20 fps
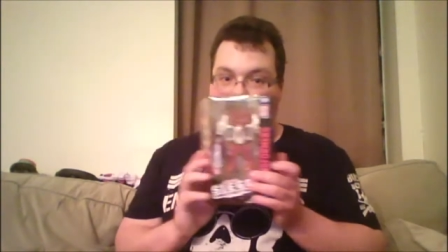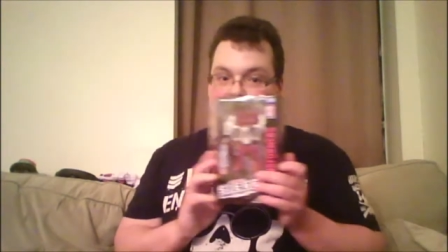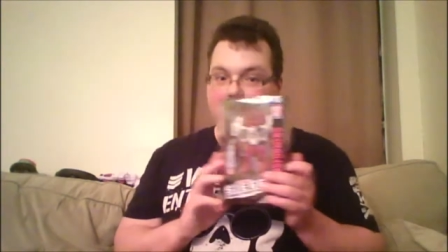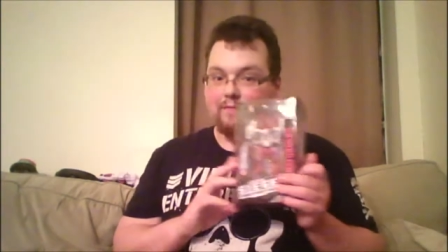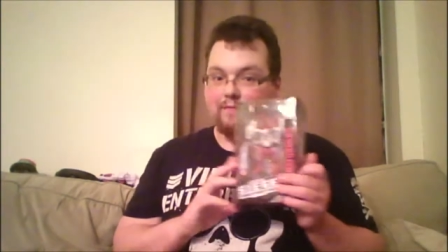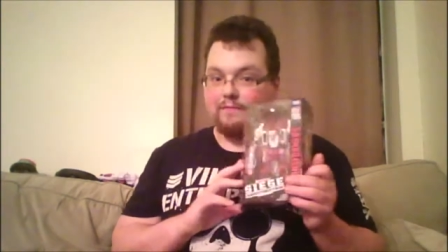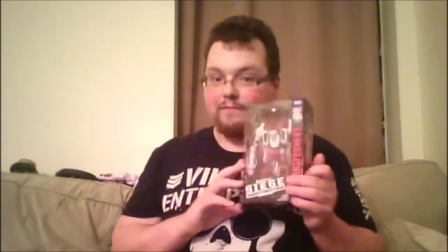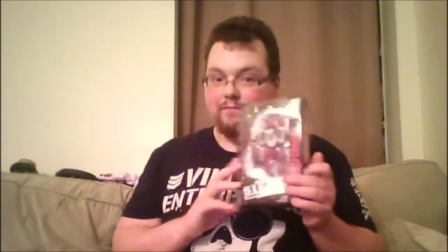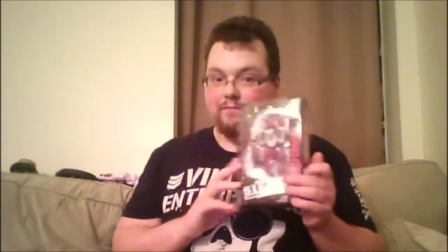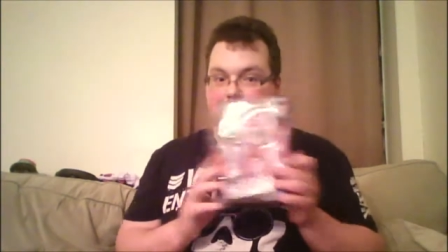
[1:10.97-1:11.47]
if
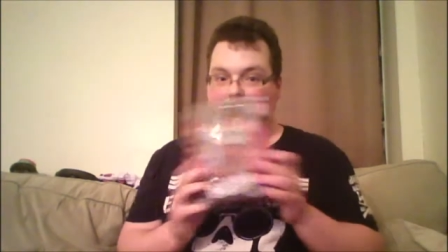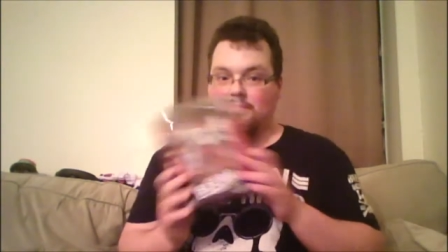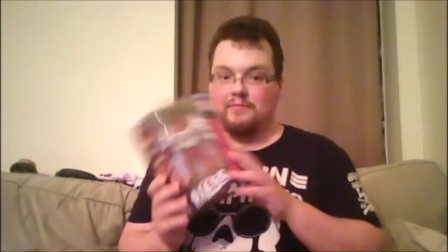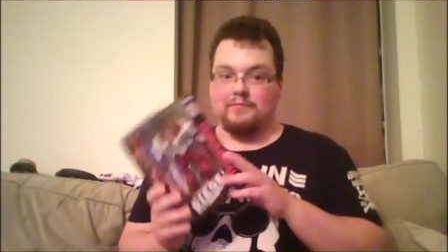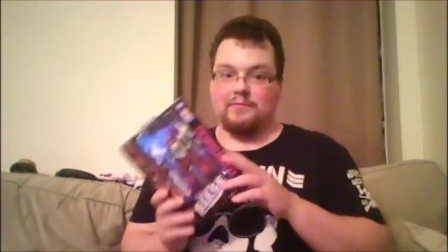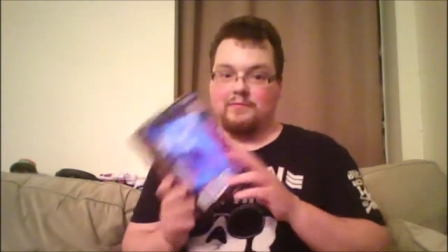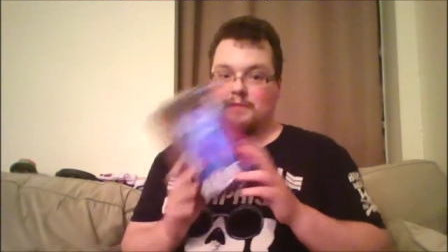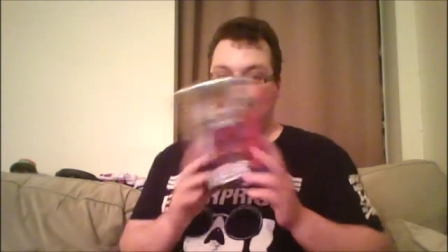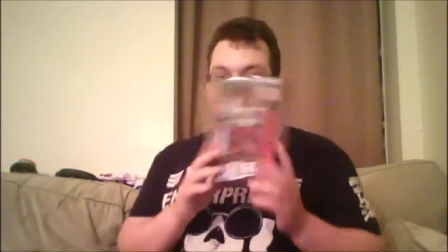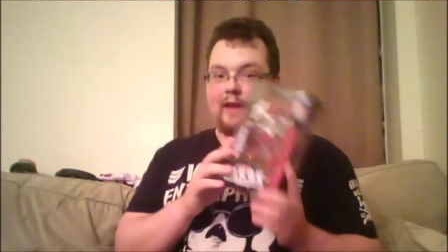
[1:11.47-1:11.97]

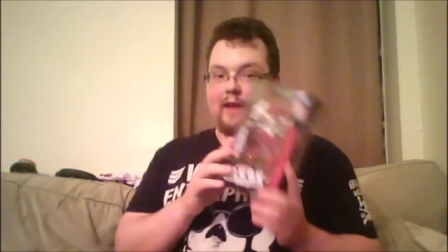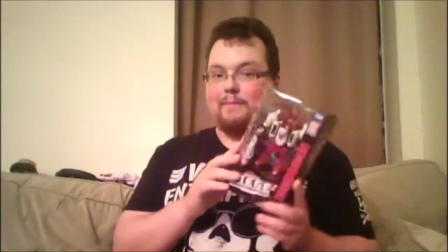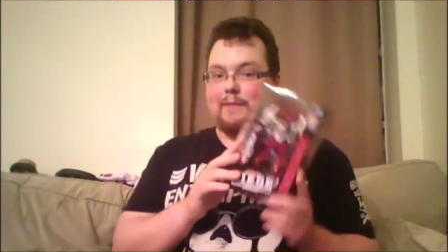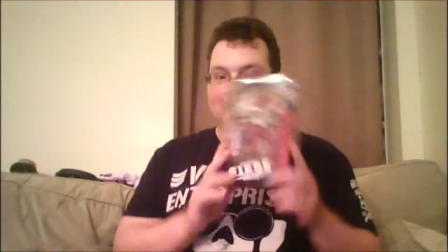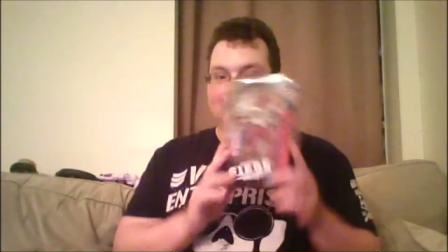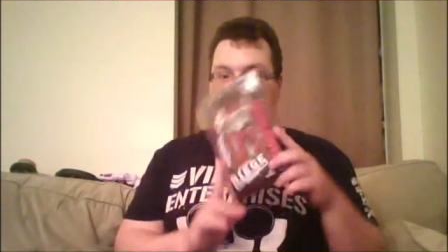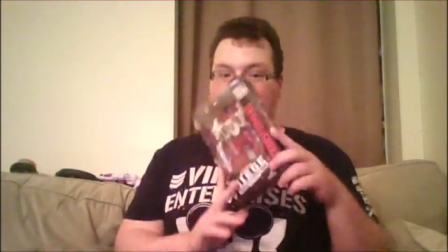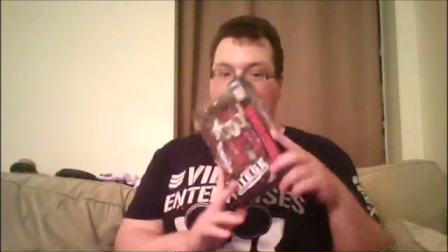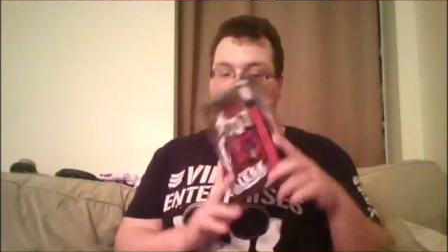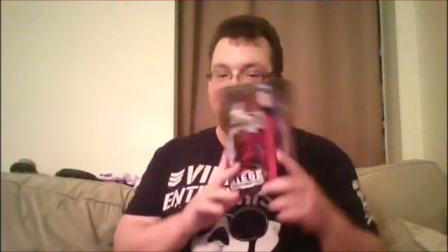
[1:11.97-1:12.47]
and
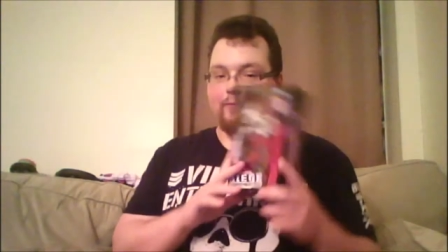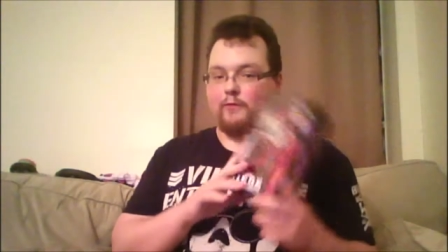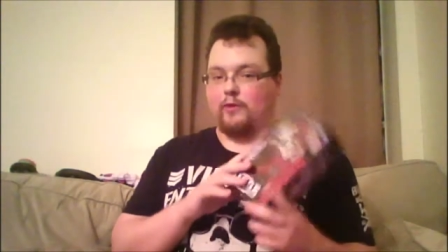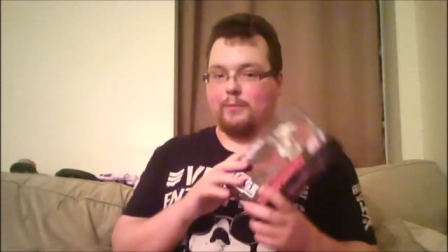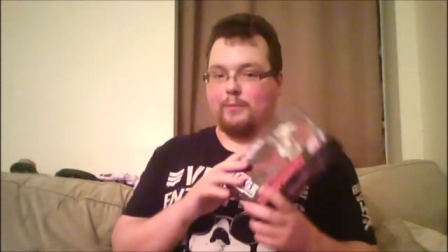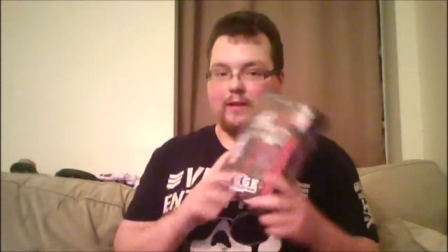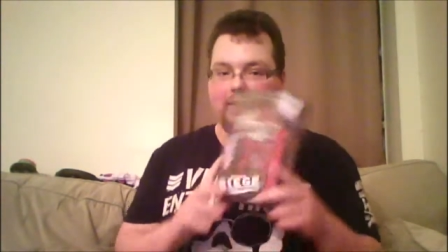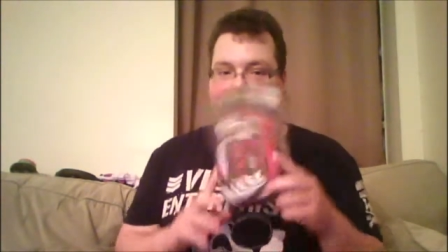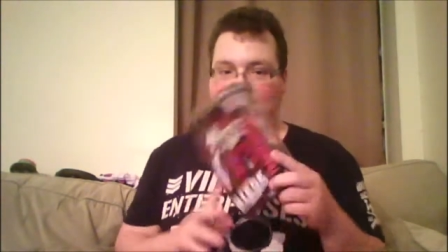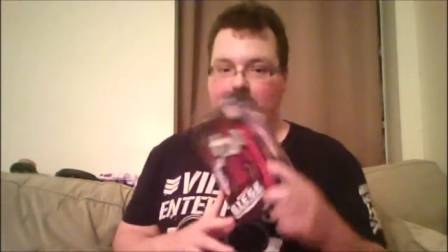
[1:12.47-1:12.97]
mess with him for a
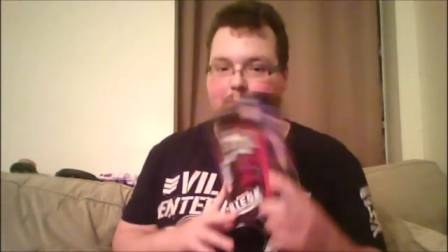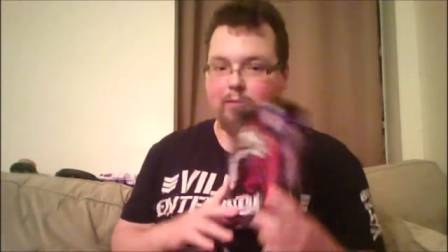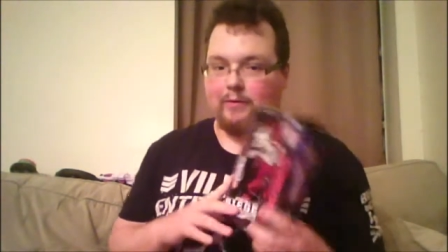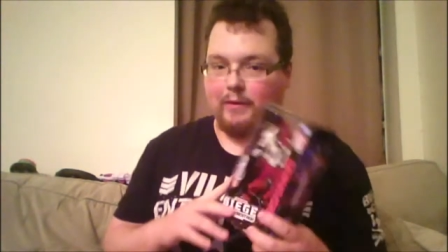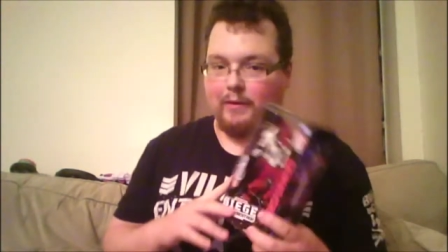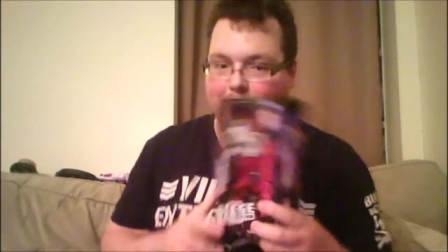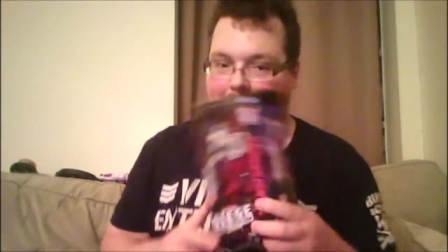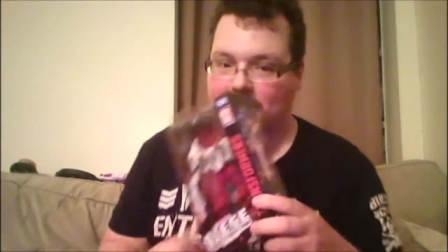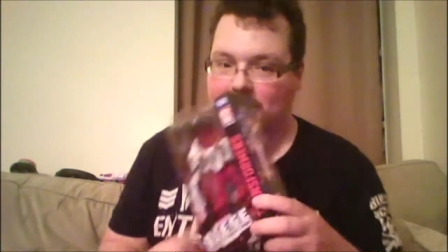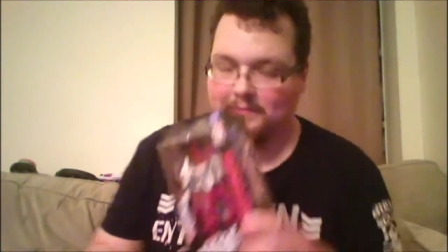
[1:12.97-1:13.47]
bit, and I'll be right
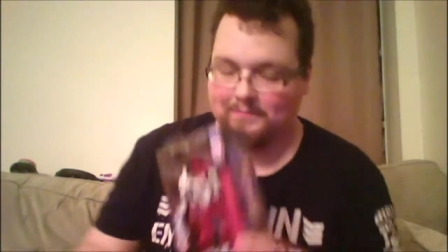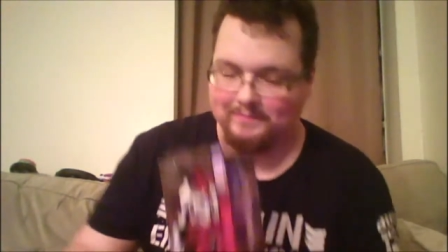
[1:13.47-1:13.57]
back.